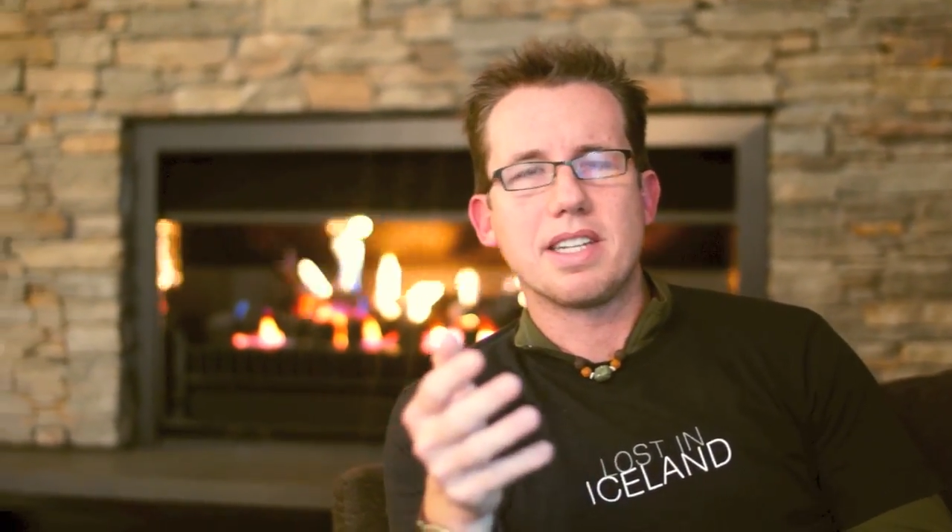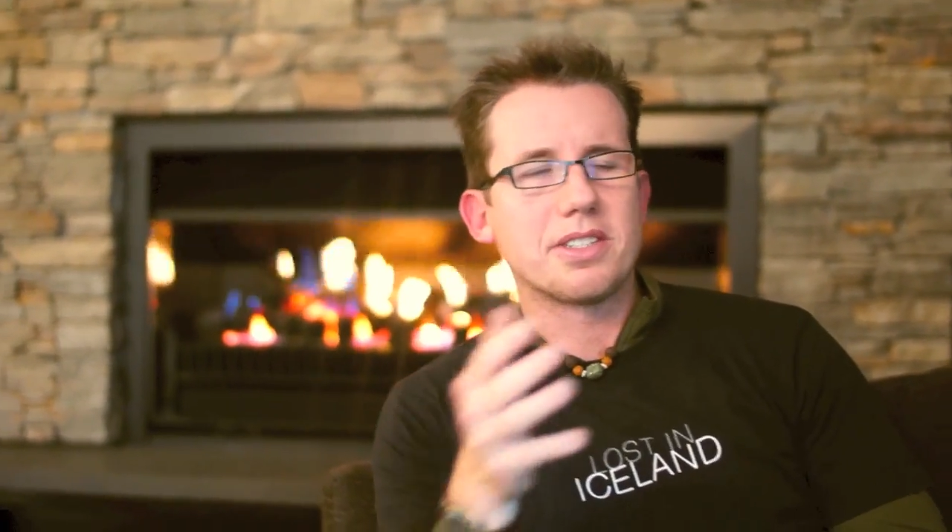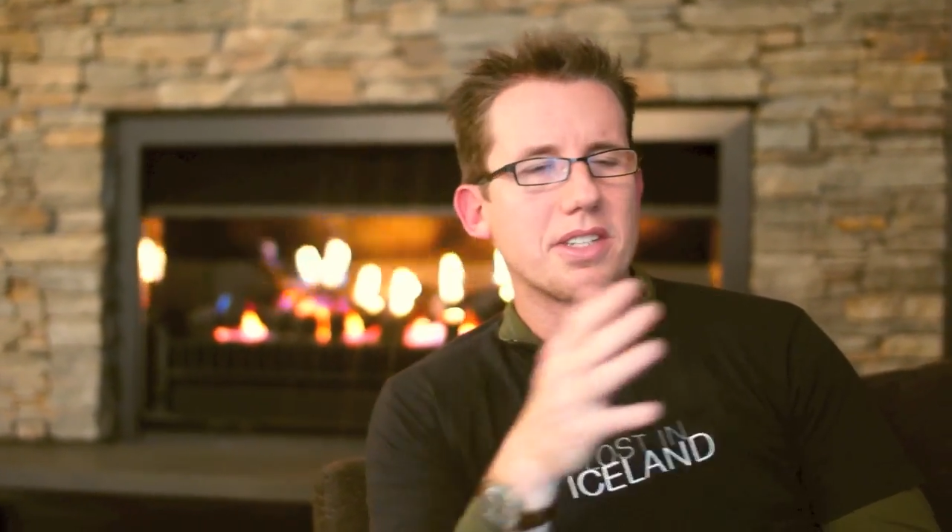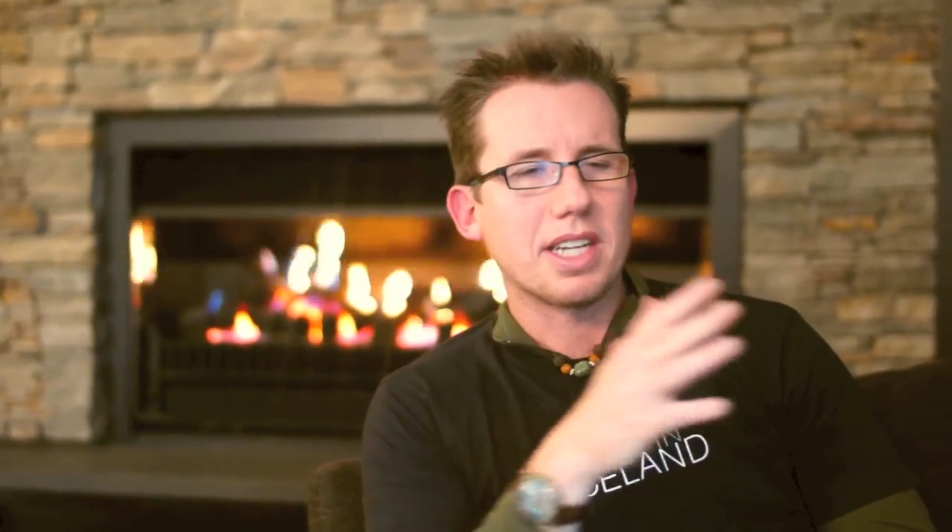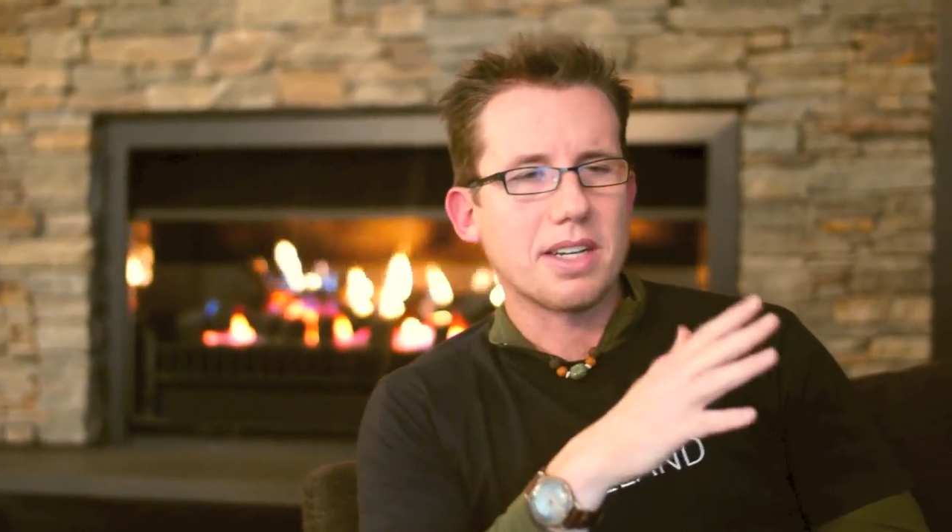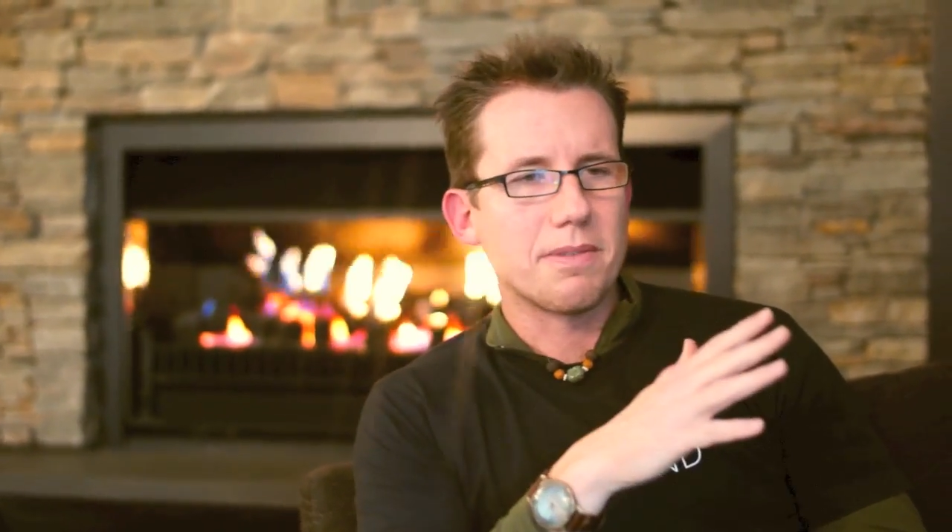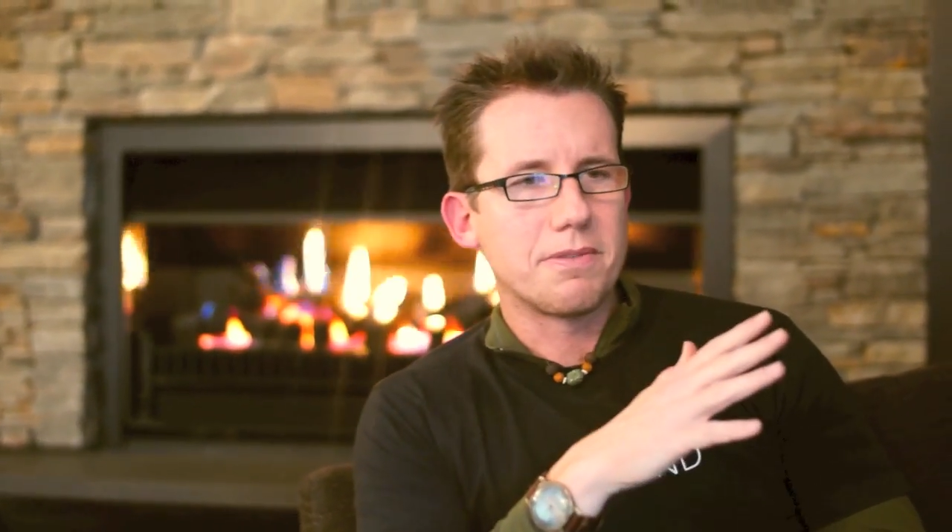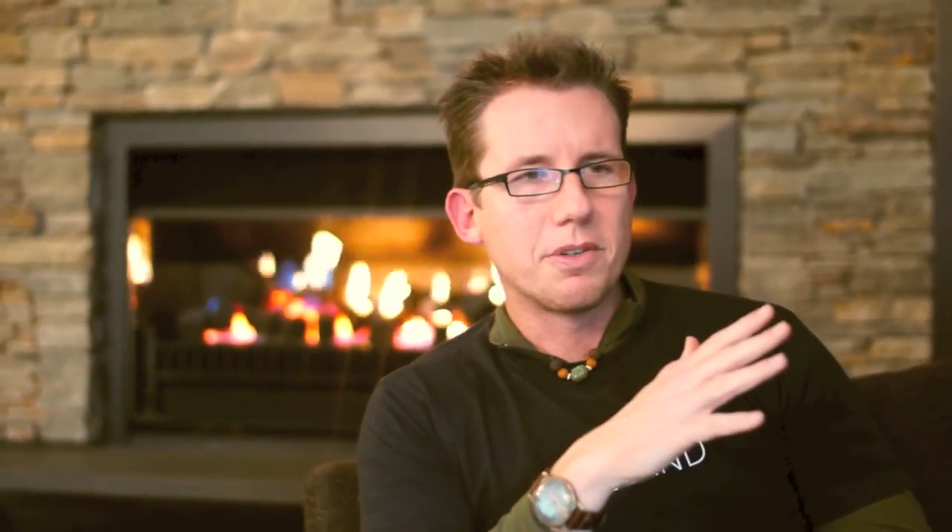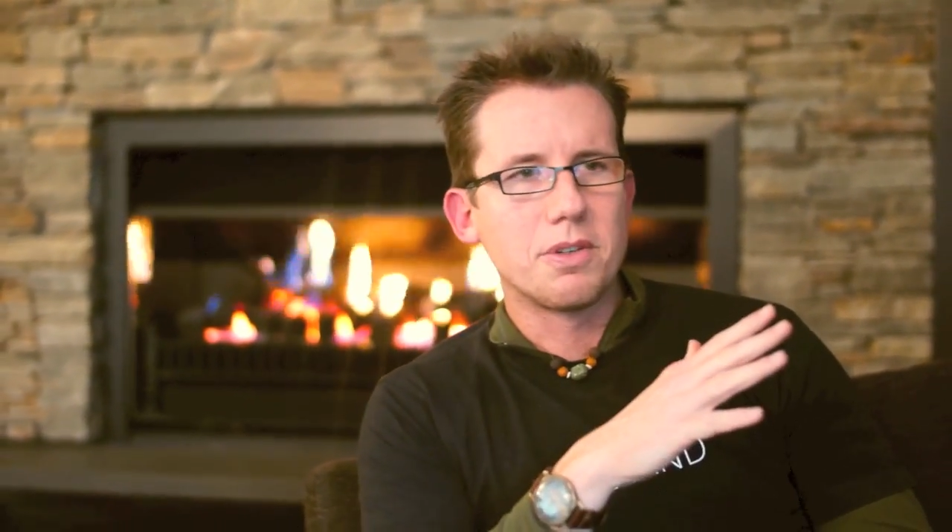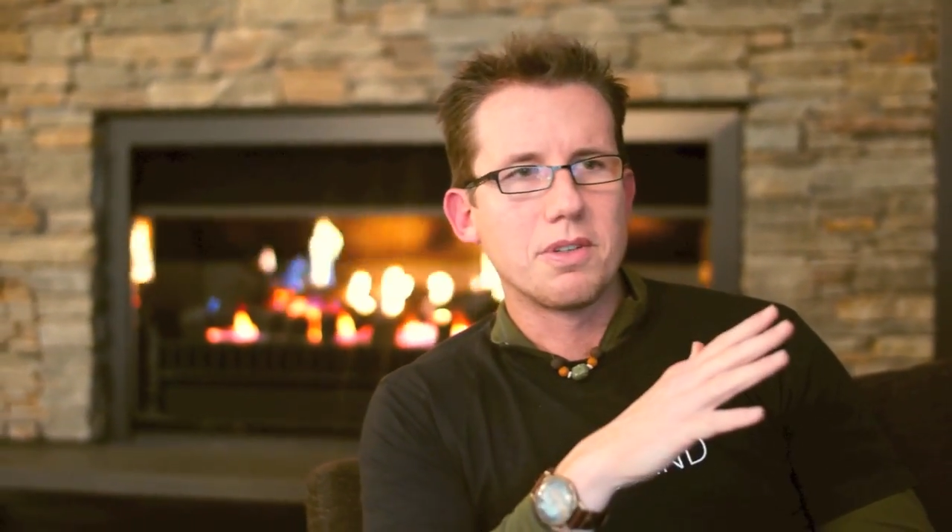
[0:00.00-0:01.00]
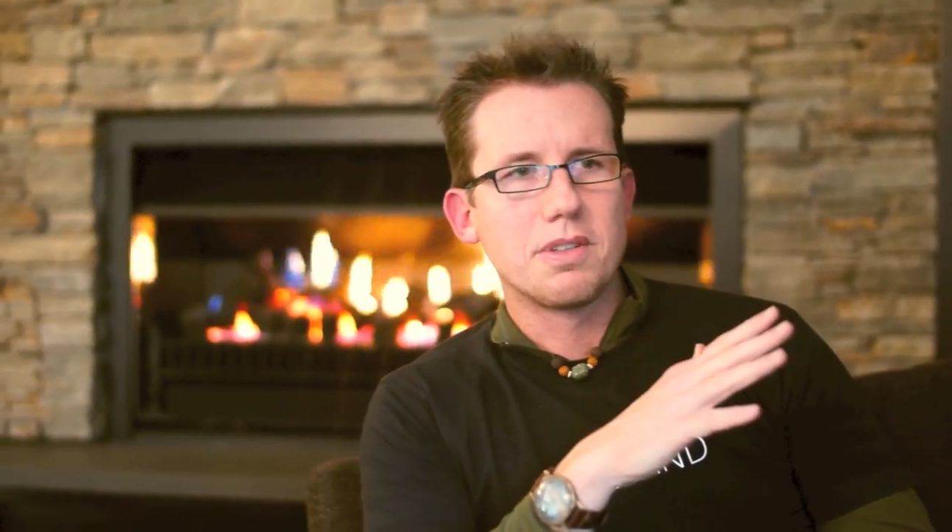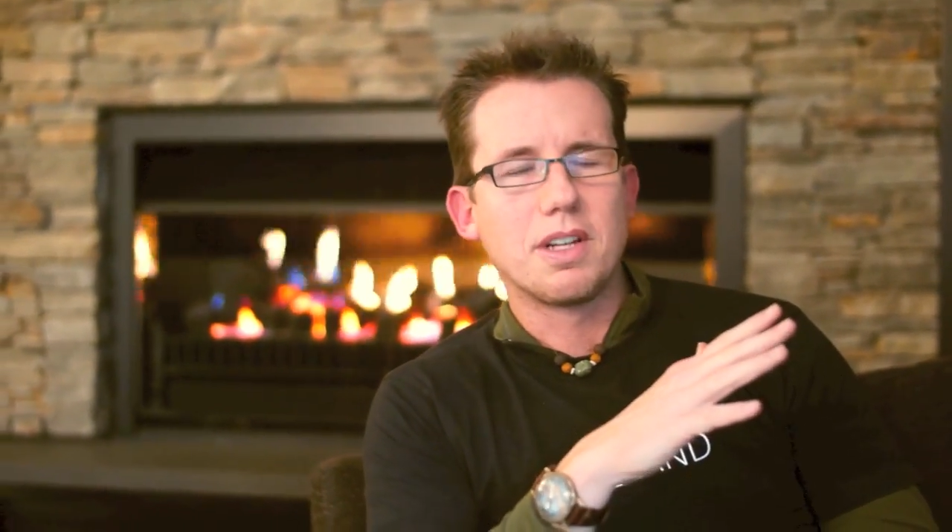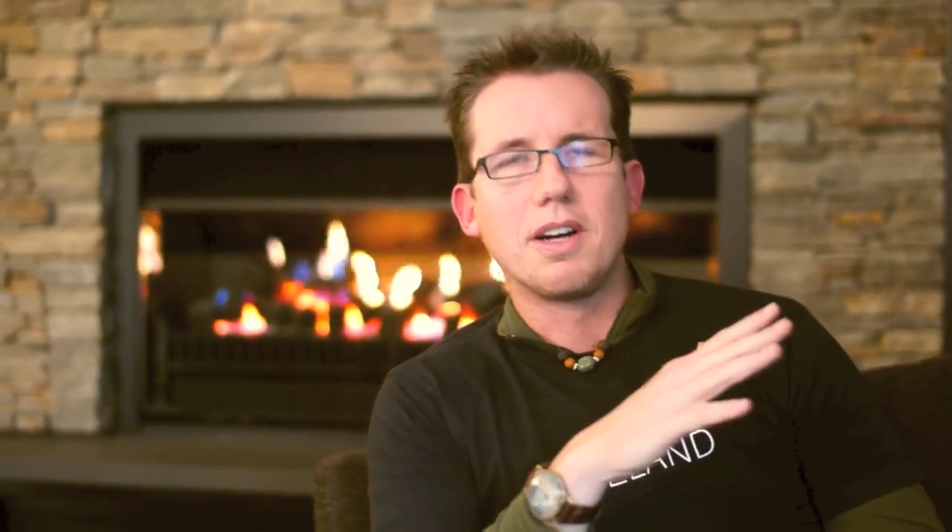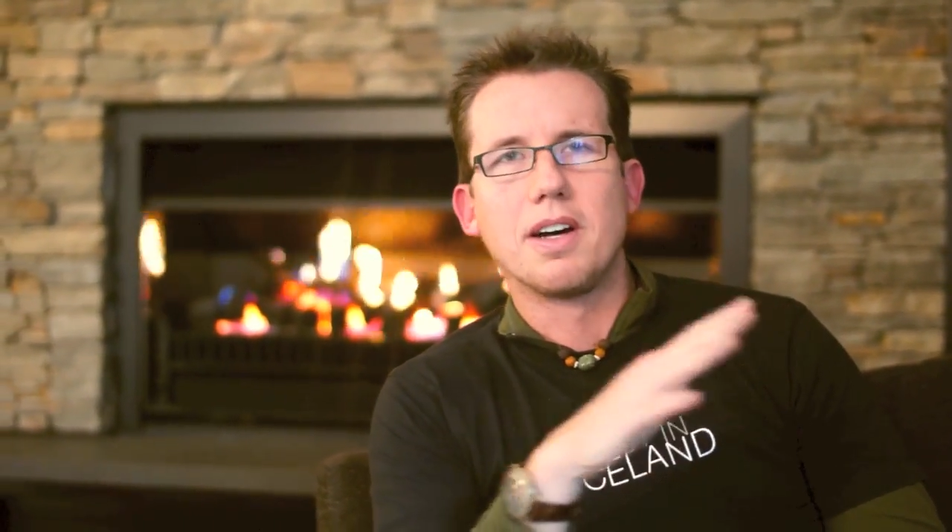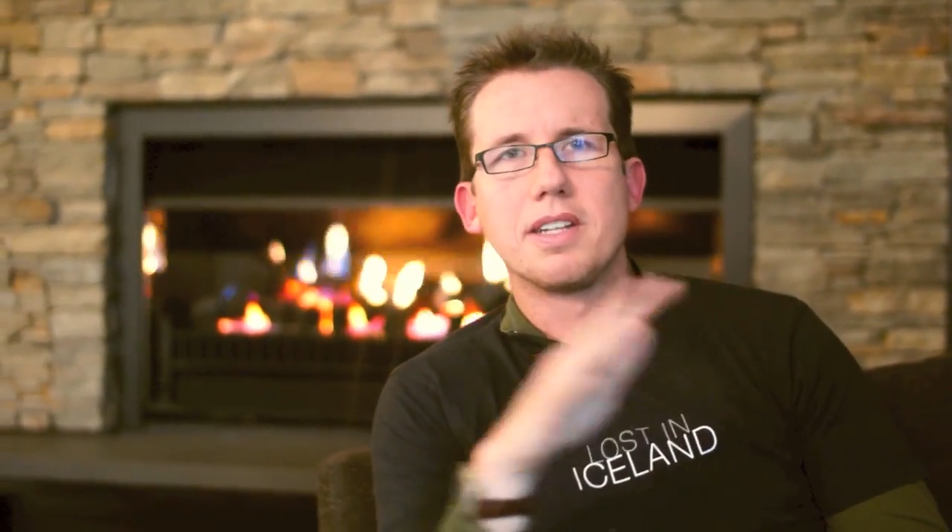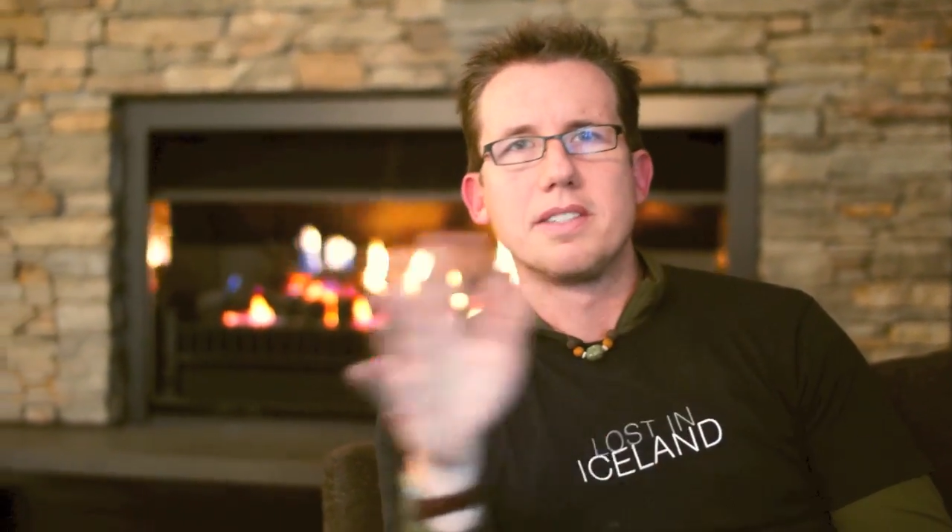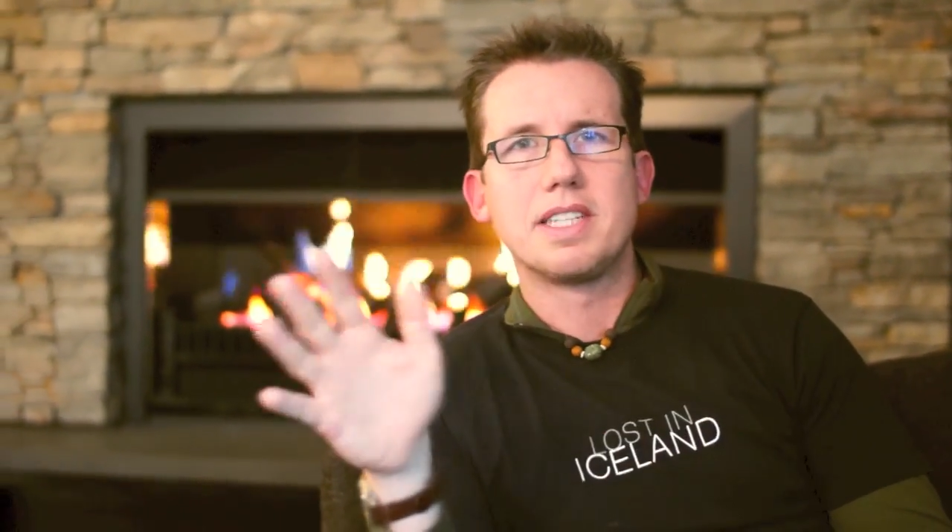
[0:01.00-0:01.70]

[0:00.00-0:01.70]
I just like a full-on